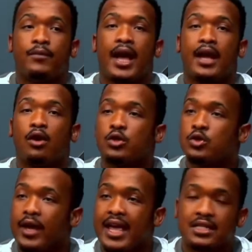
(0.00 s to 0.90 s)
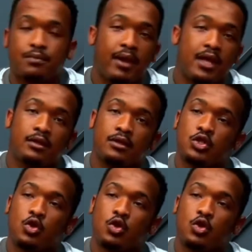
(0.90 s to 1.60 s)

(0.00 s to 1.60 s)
and also he has been to